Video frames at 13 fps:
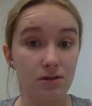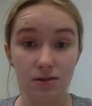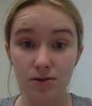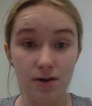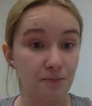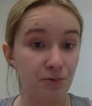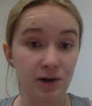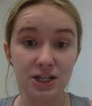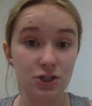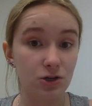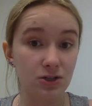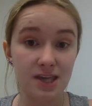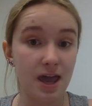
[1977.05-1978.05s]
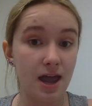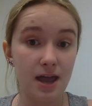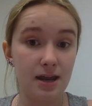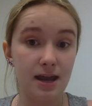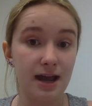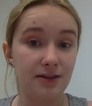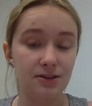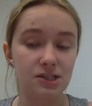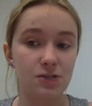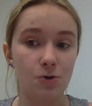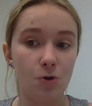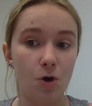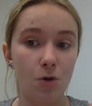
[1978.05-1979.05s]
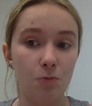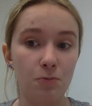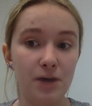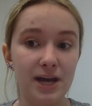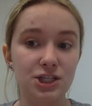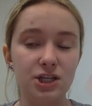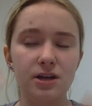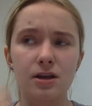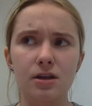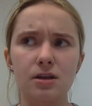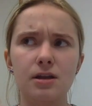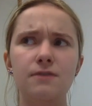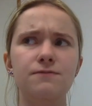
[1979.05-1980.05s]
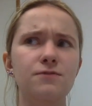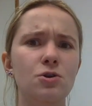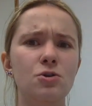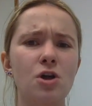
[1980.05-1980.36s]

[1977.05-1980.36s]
the preacher's kid at the school, which if you